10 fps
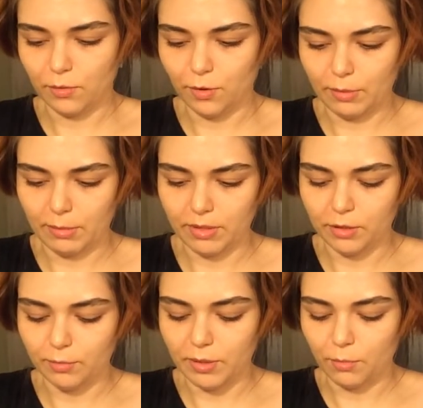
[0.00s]
or maybe a
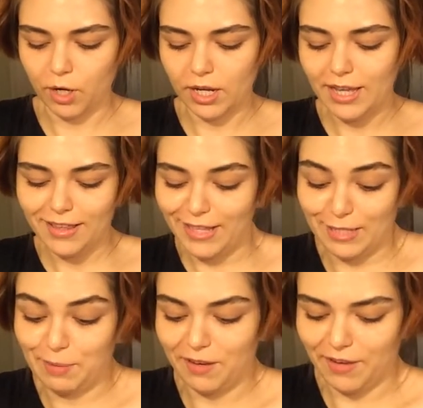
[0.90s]
little bit more.
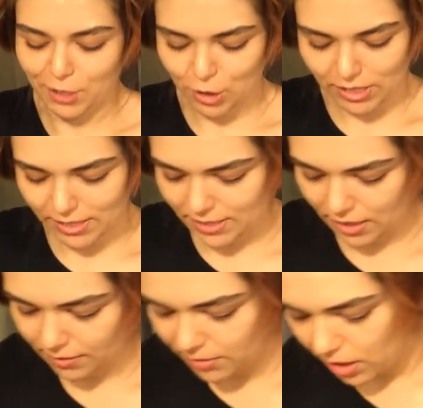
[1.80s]
Let's be adventurous
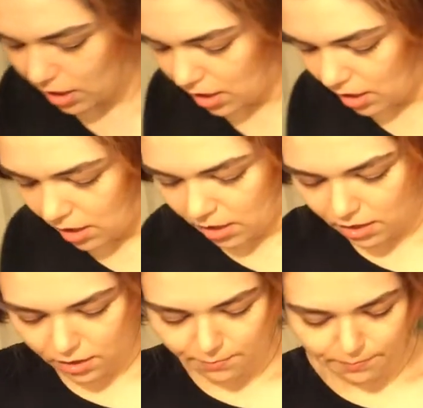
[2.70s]
tonight.
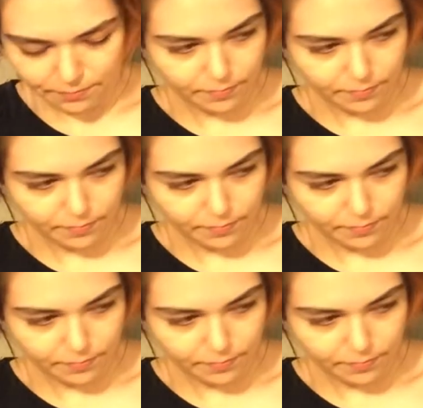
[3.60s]
And